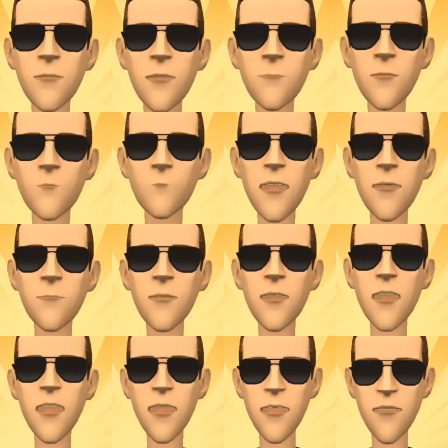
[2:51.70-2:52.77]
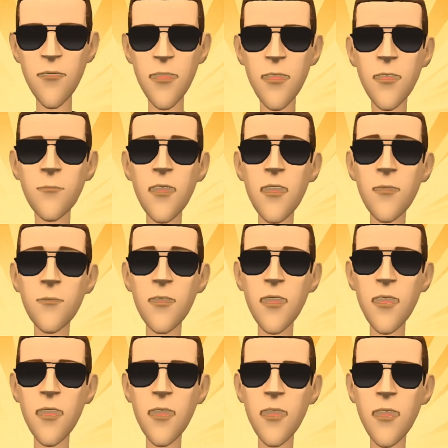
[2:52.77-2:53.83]
I'm open-minded and flexible in my
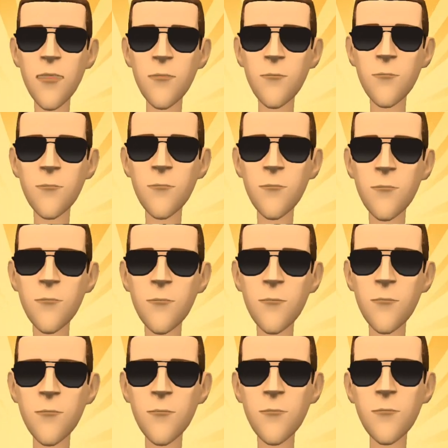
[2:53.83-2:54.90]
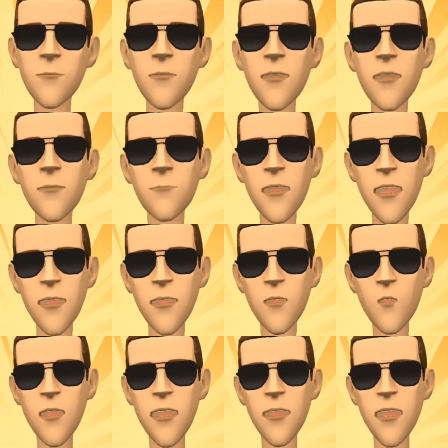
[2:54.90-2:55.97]
thinking. When I make
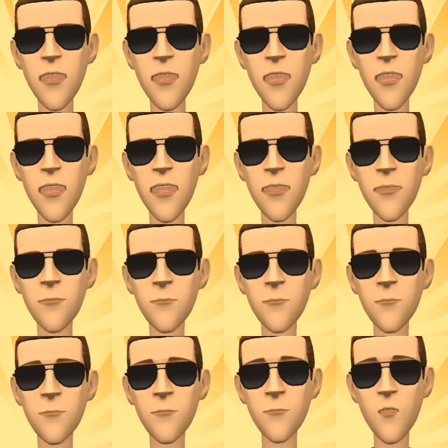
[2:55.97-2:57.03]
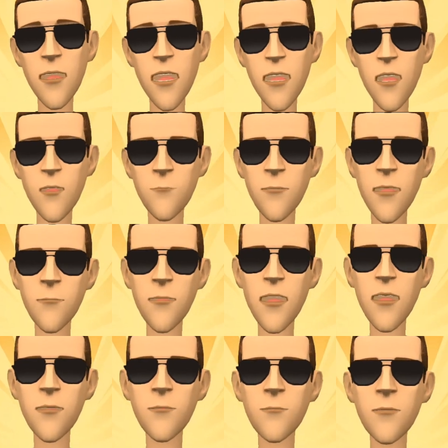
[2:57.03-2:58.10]
social connections with other
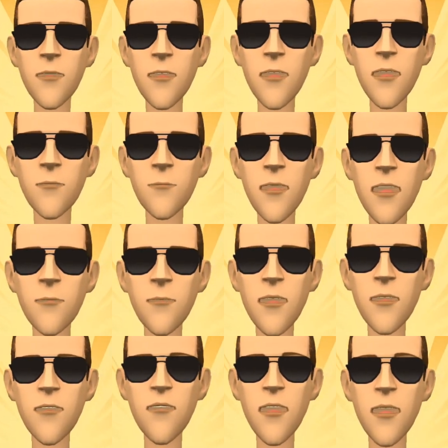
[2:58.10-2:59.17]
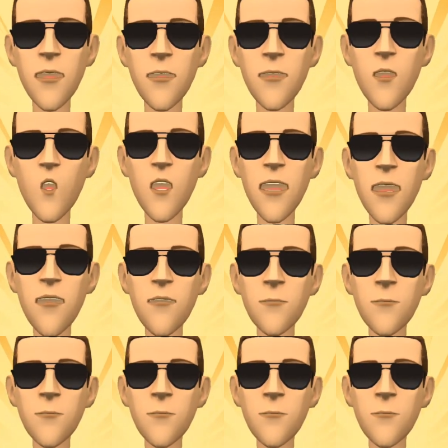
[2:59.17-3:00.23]
people, I can become lively and talkative.